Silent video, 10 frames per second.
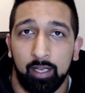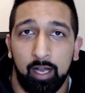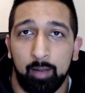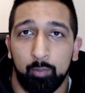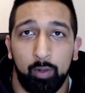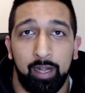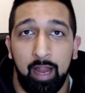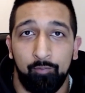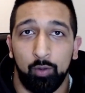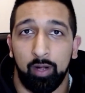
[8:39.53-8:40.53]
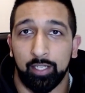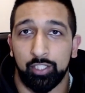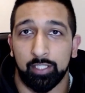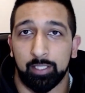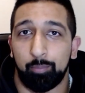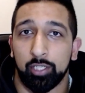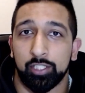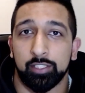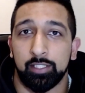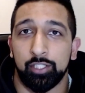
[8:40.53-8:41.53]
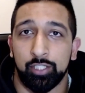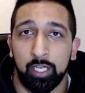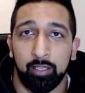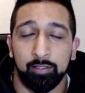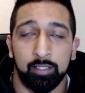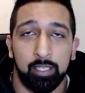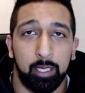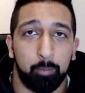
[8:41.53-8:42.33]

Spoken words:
when everyone actually has to purchase these shares.